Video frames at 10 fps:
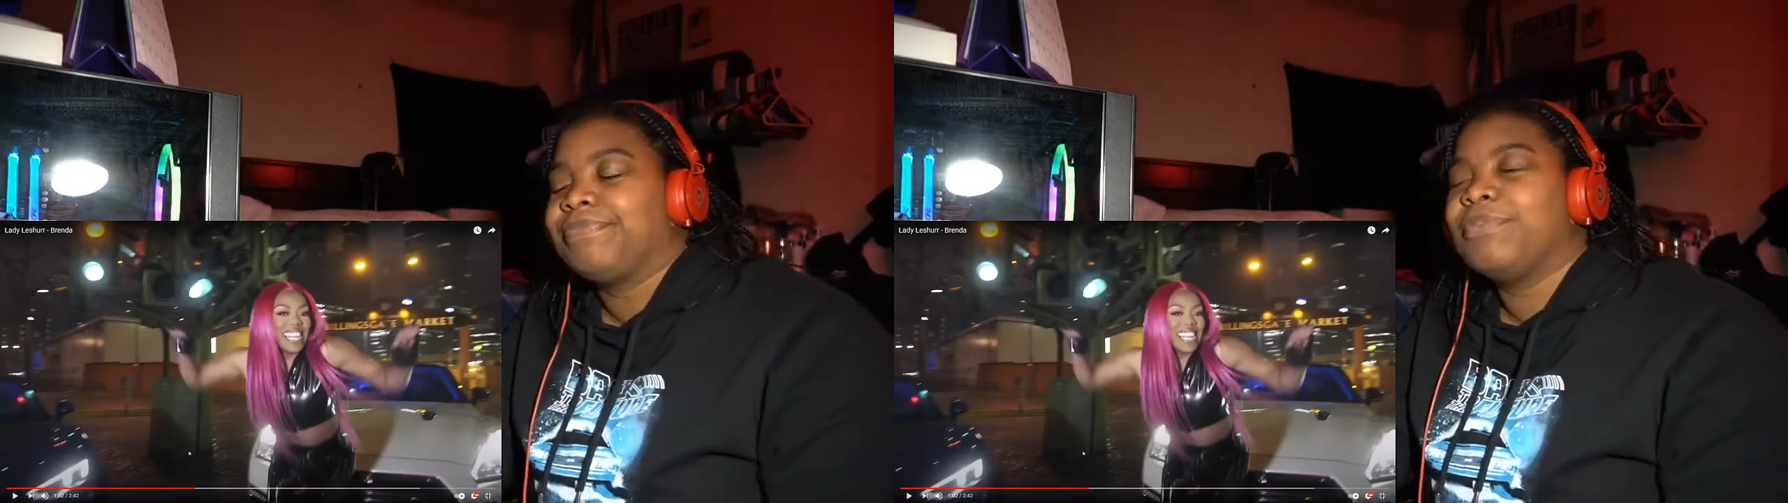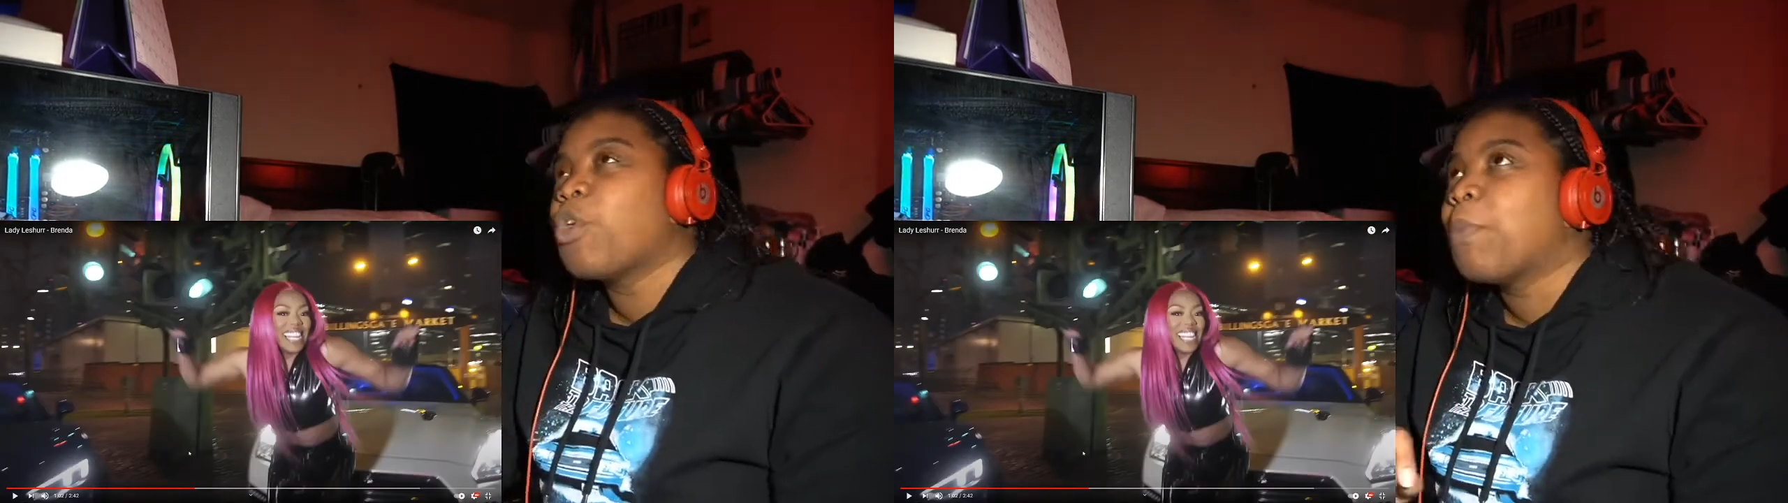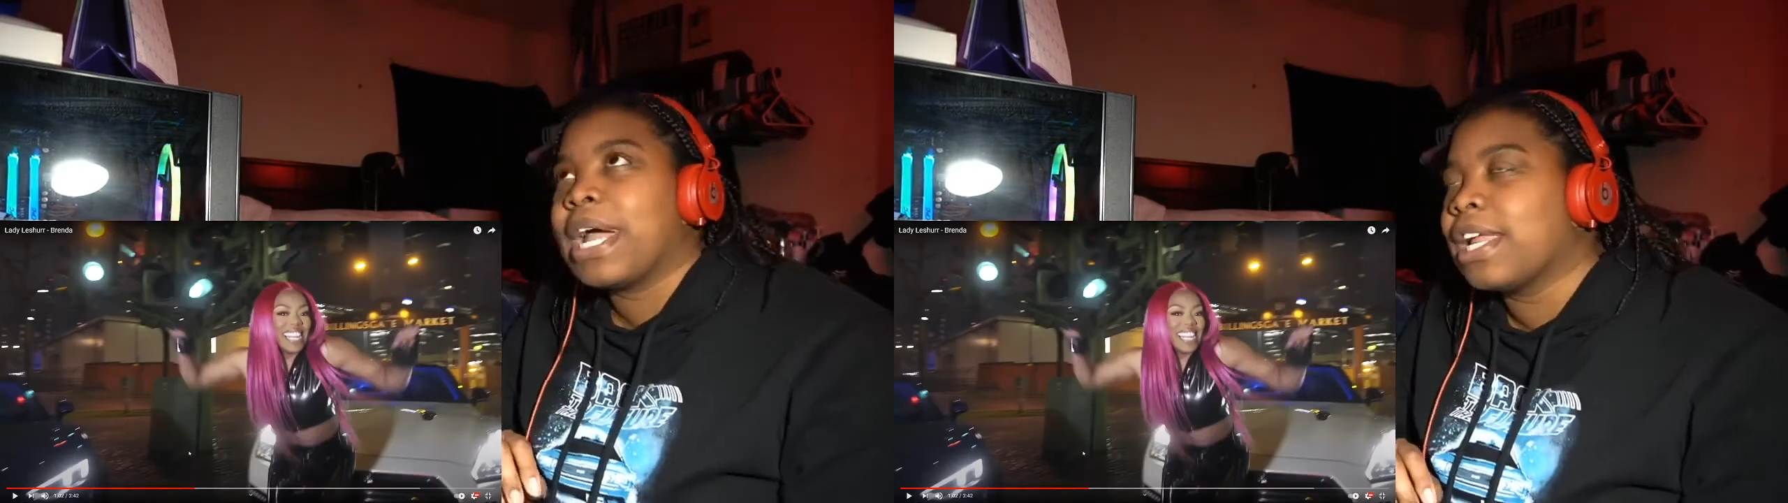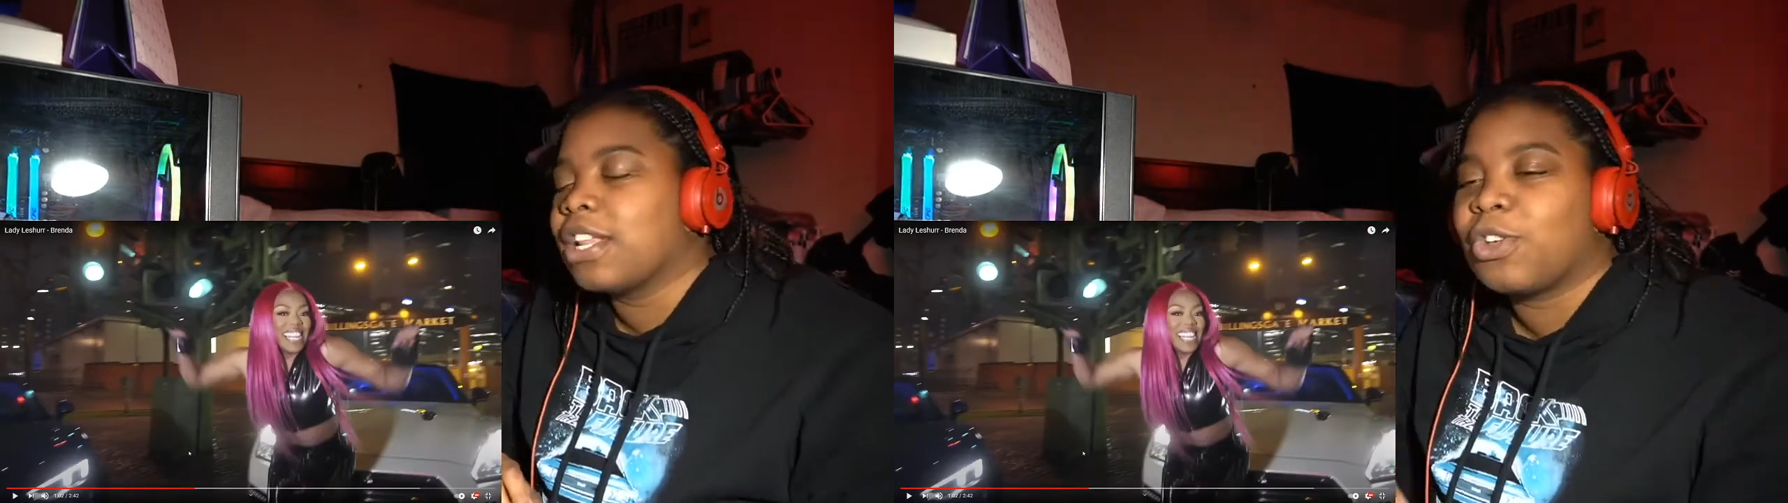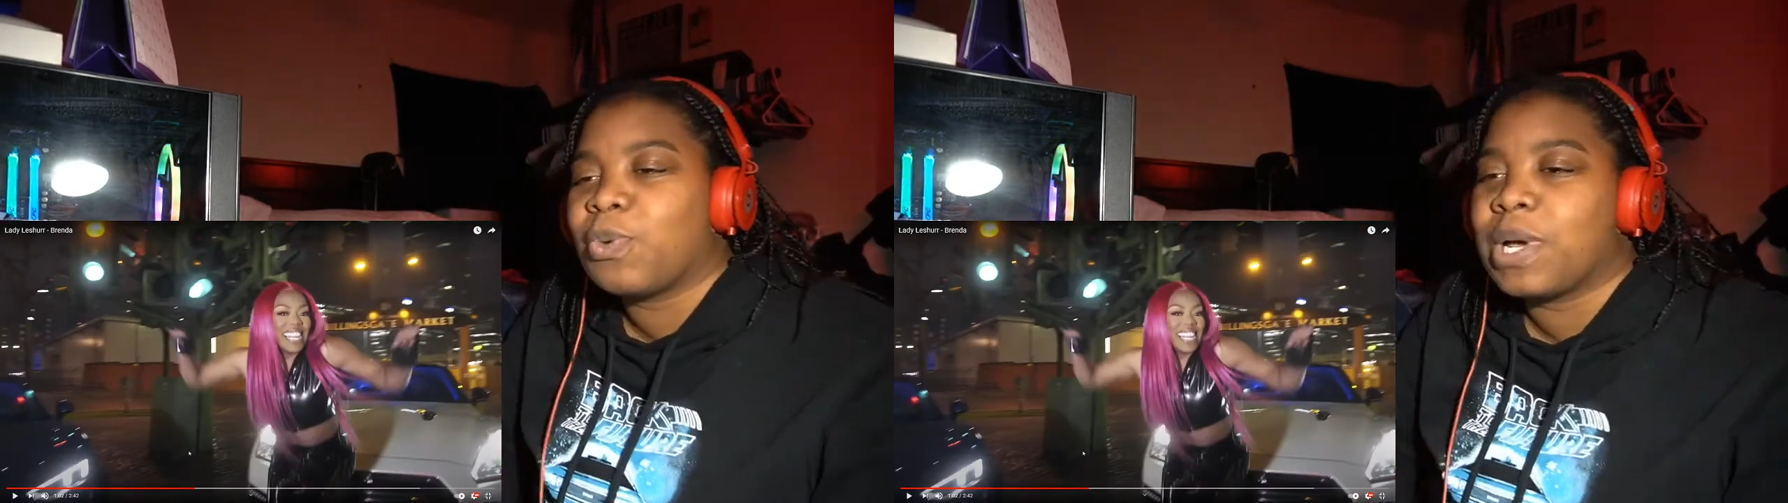Nobody in
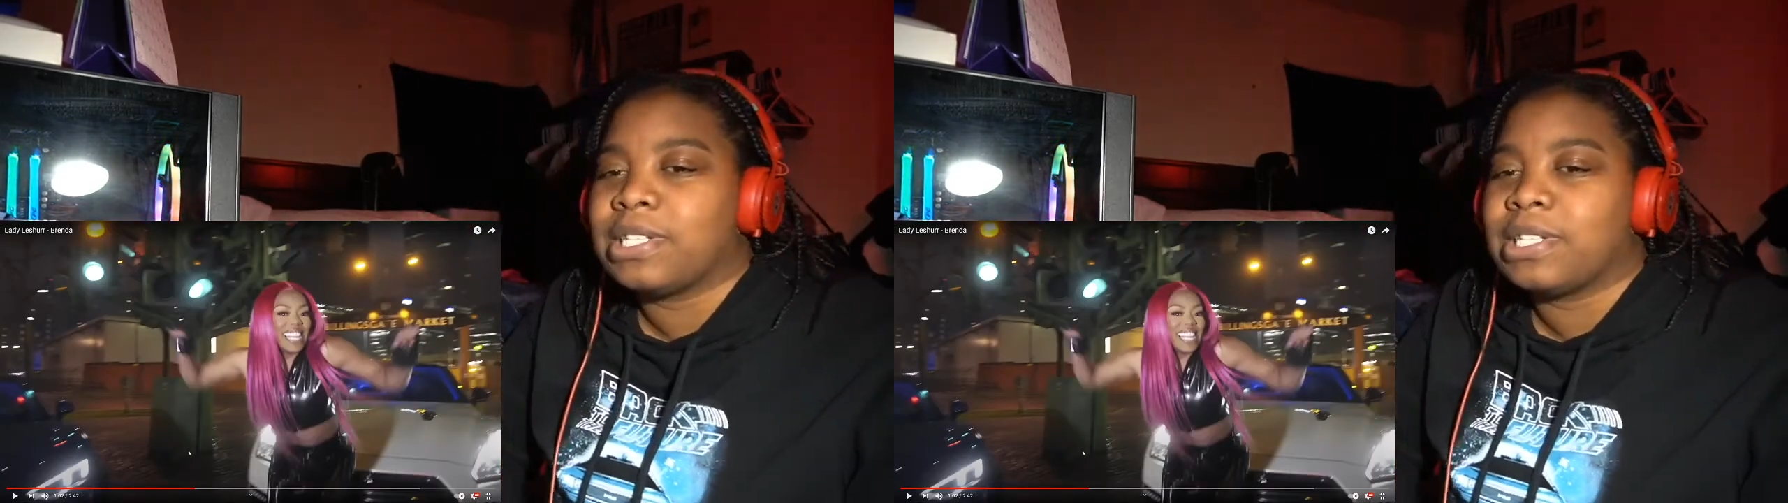the